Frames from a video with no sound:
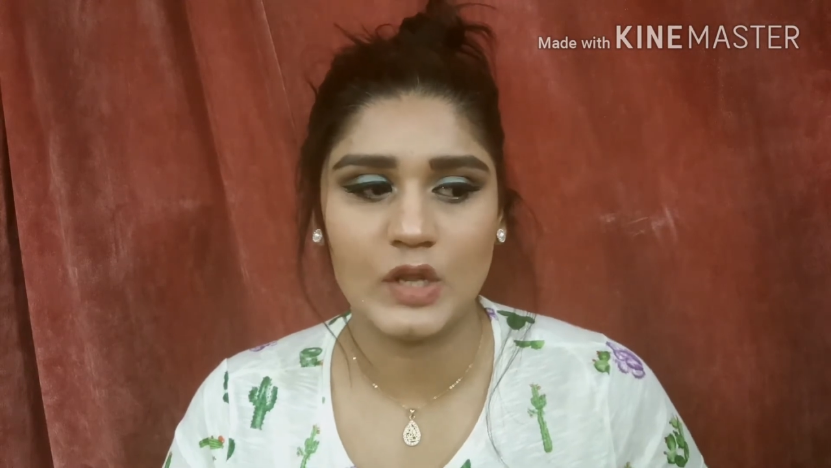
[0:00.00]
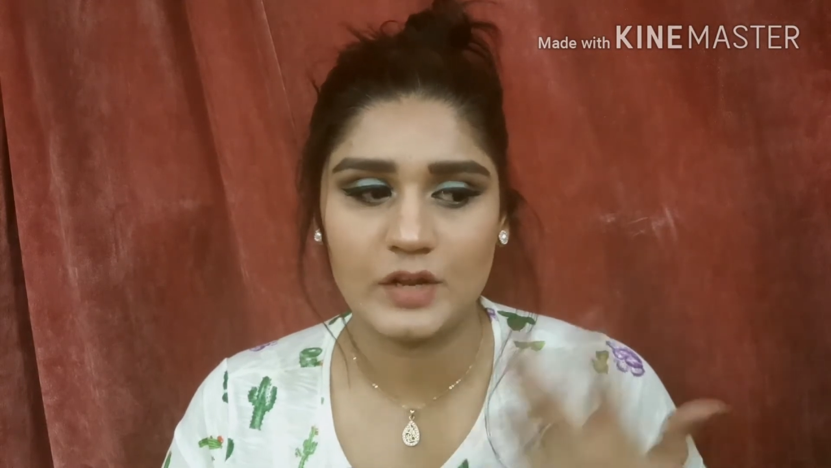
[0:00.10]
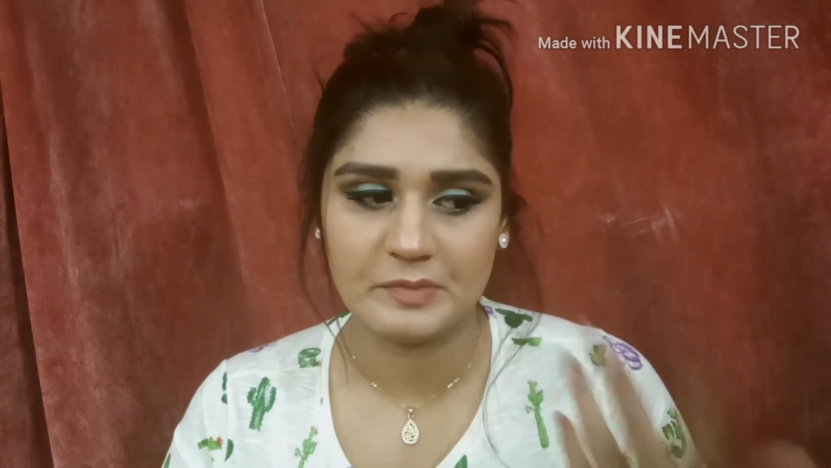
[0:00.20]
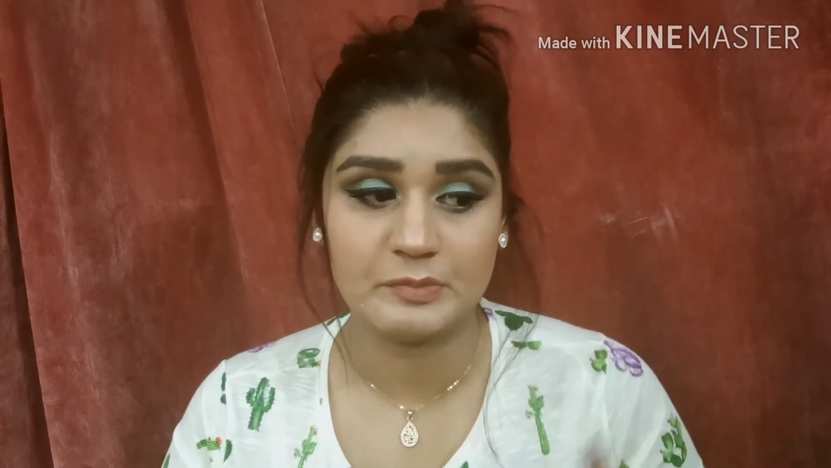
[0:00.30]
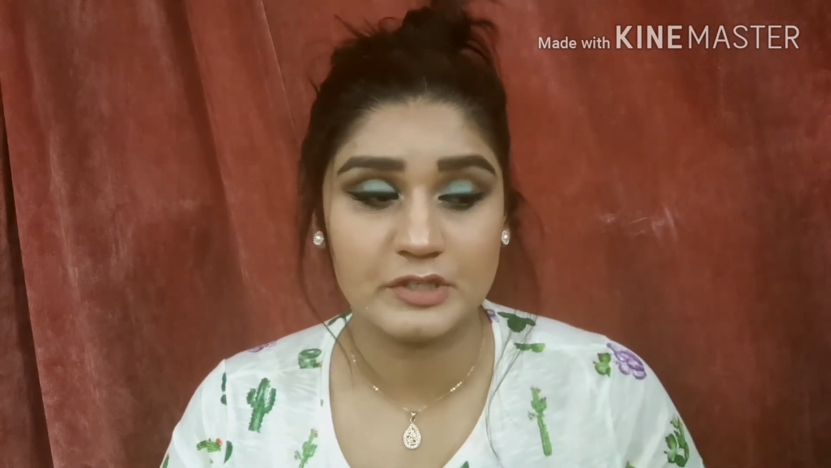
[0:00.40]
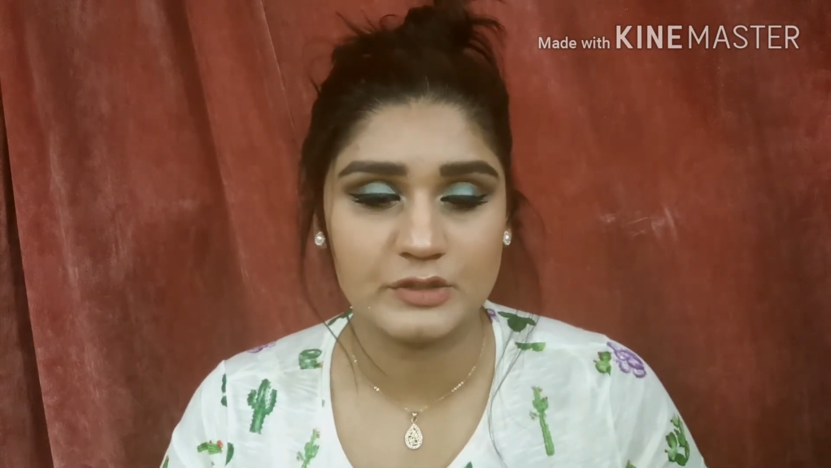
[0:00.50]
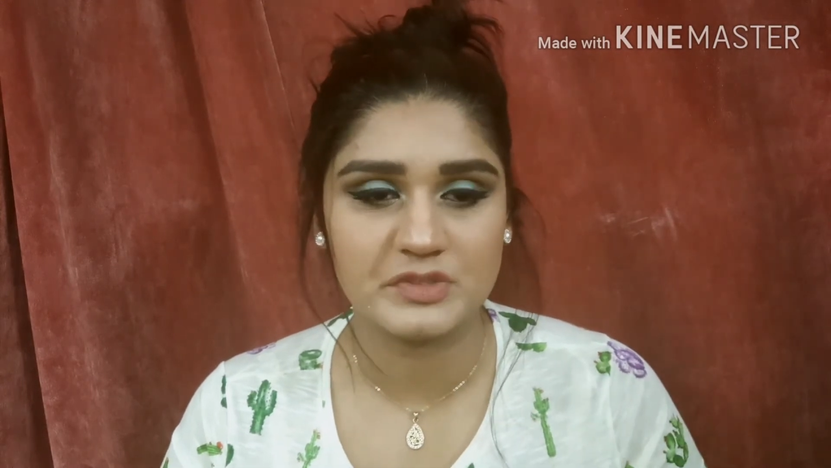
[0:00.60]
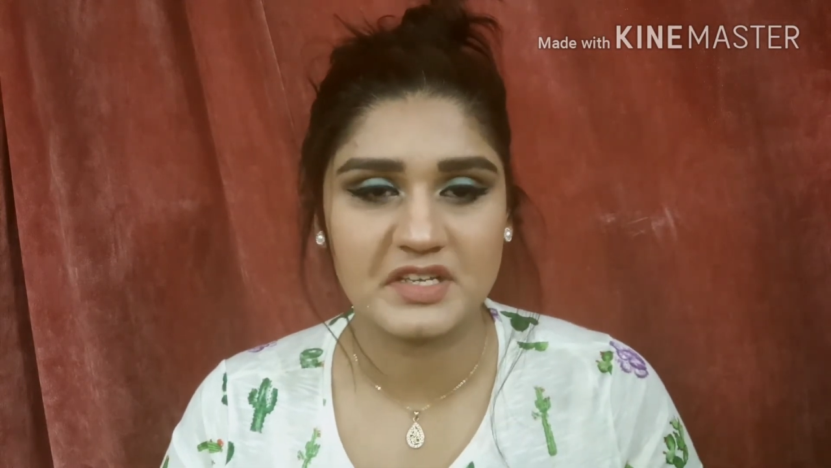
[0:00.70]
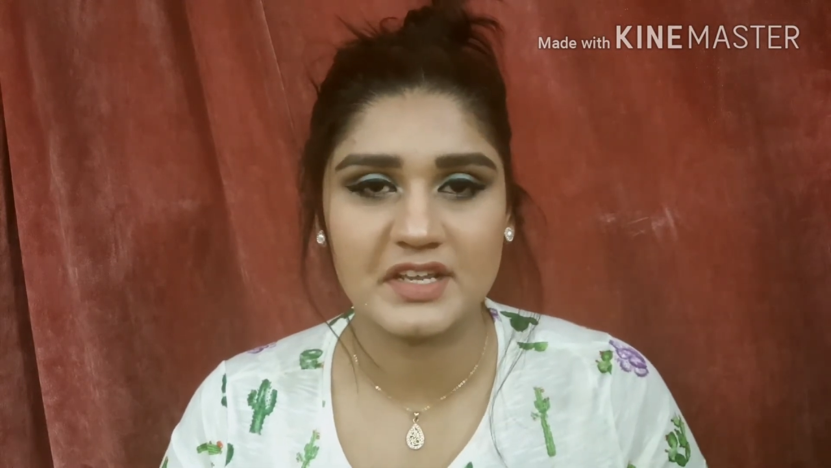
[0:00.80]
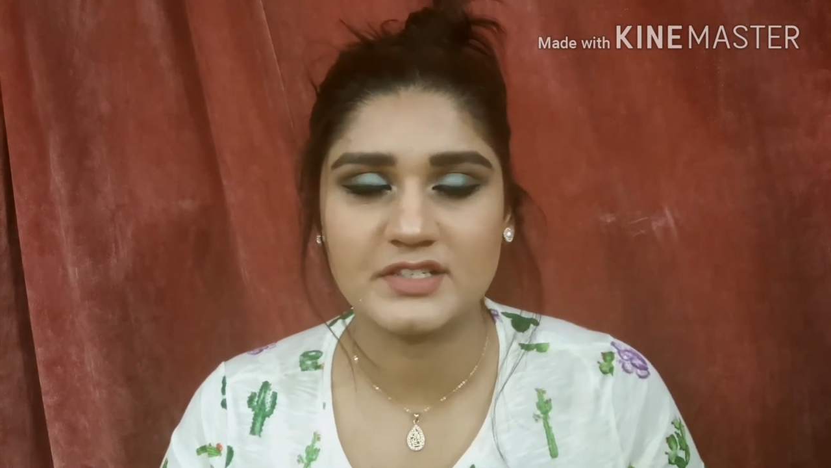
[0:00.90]
A lot of people
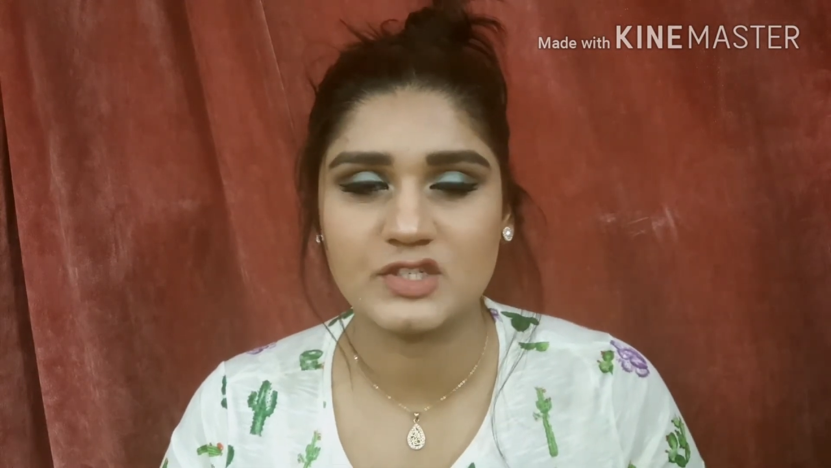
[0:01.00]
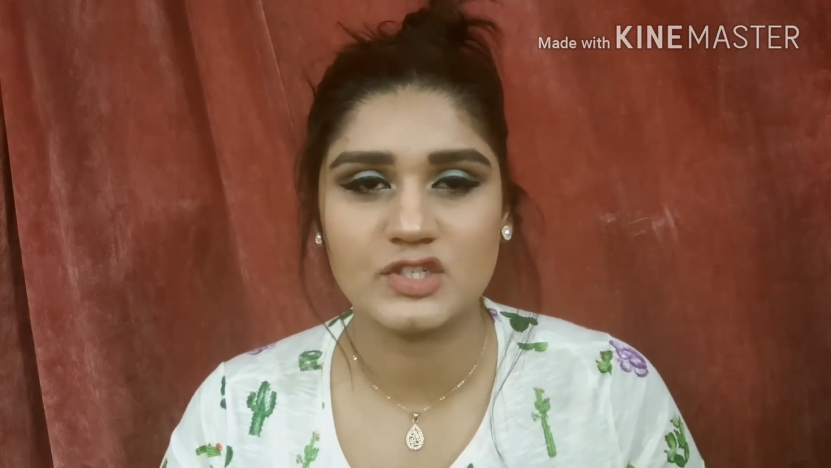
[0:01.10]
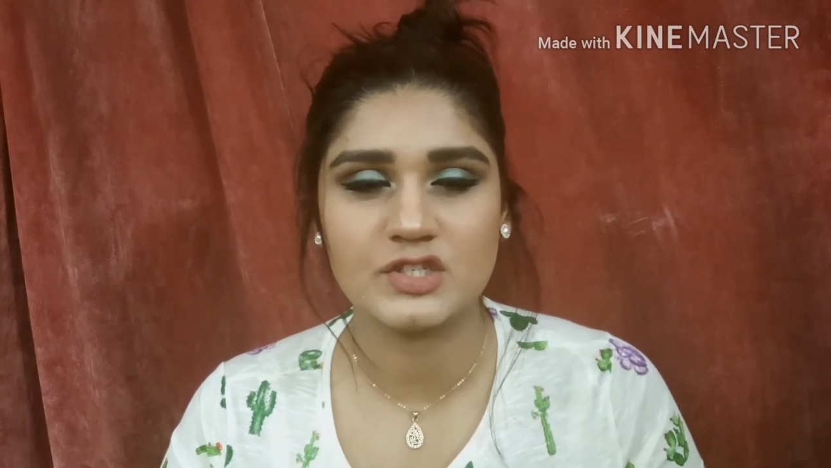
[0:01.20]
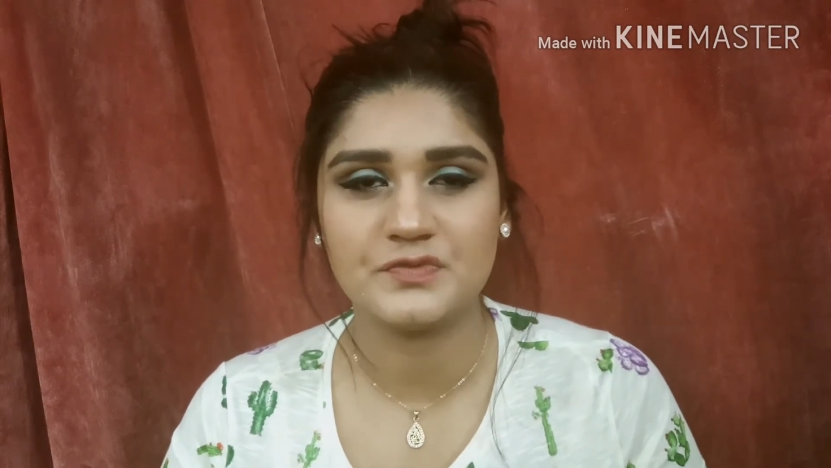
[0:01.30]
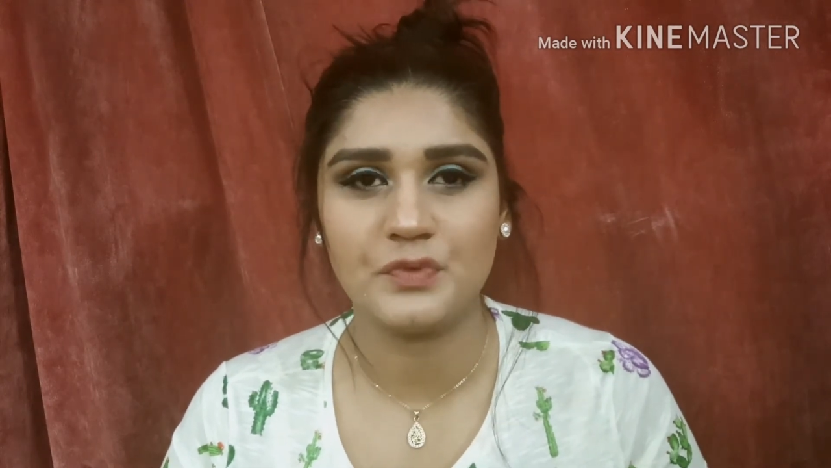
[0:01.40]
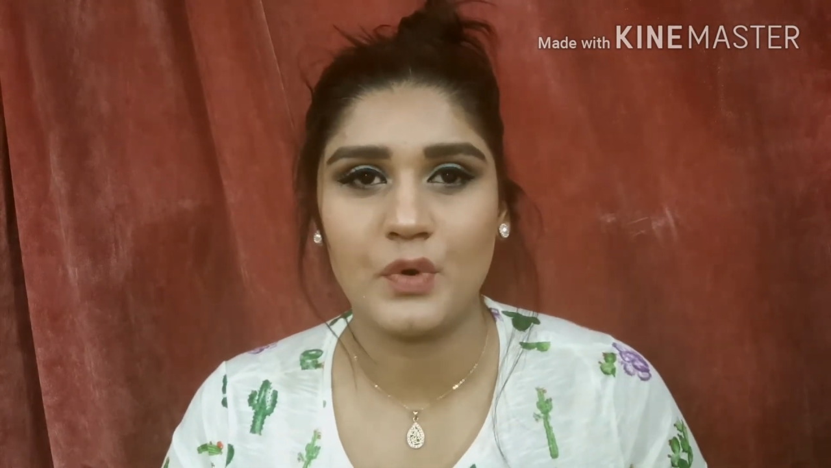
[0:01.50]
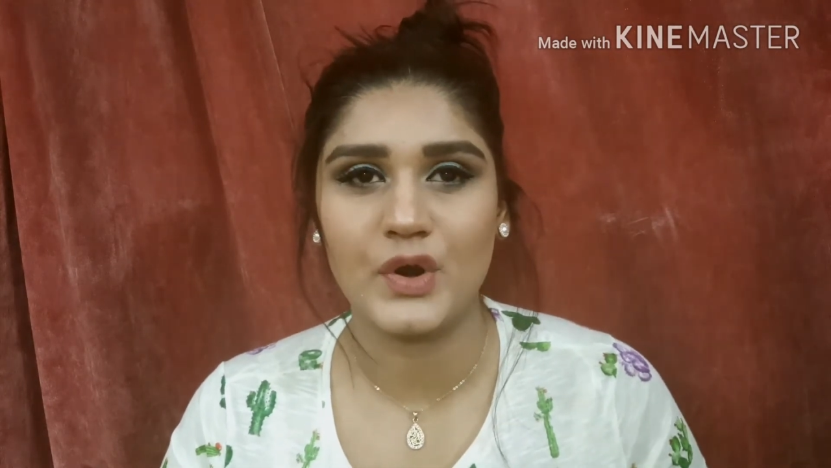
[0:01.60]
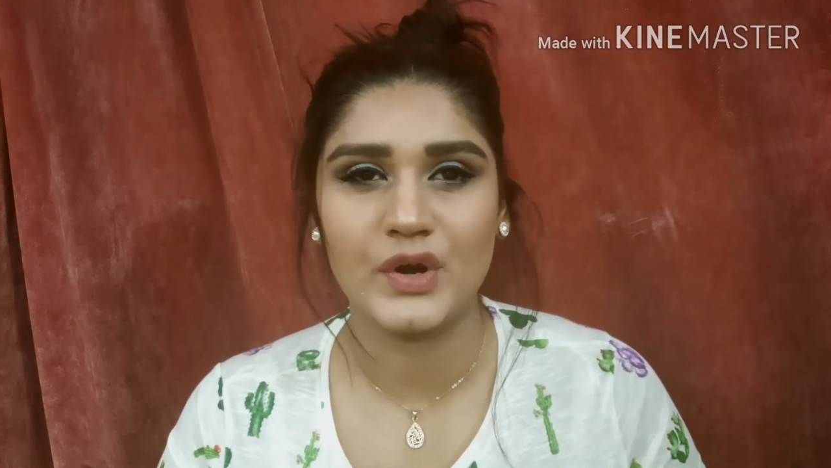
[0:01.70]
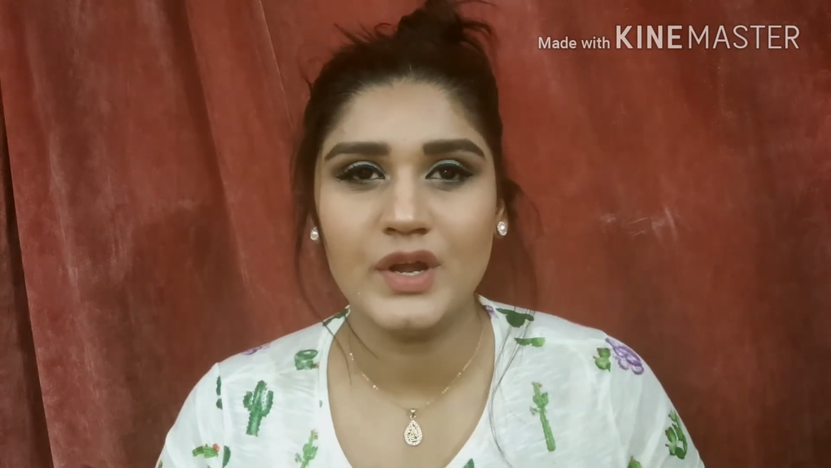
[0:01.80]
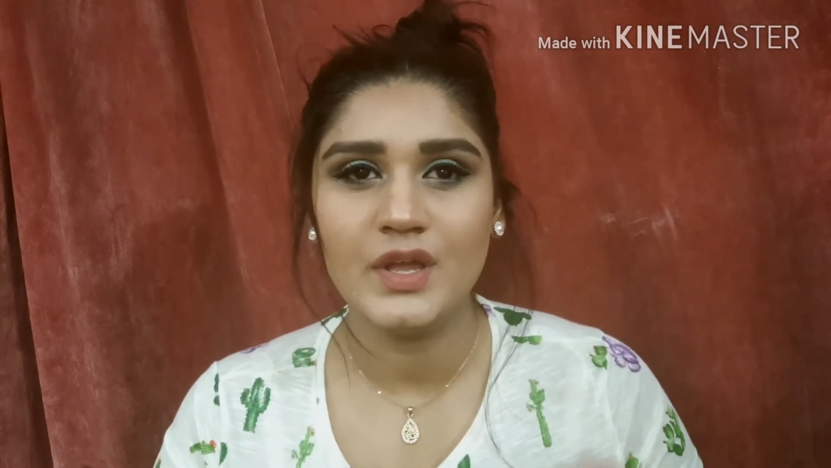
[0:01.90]
use it. It's just
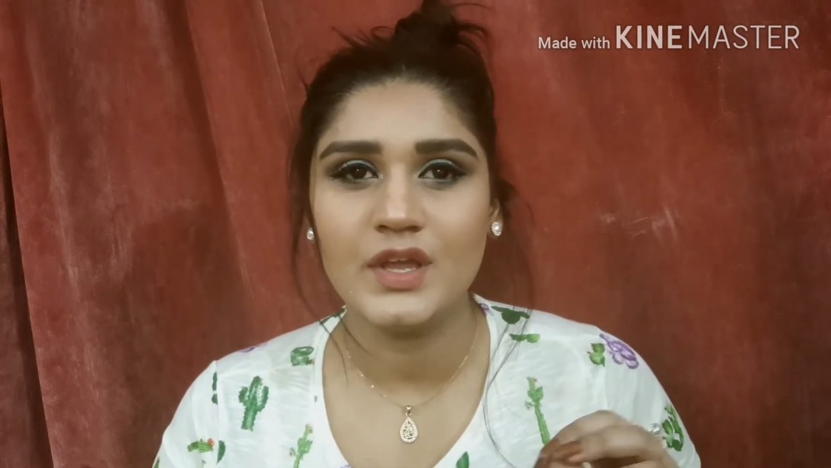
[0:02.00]
for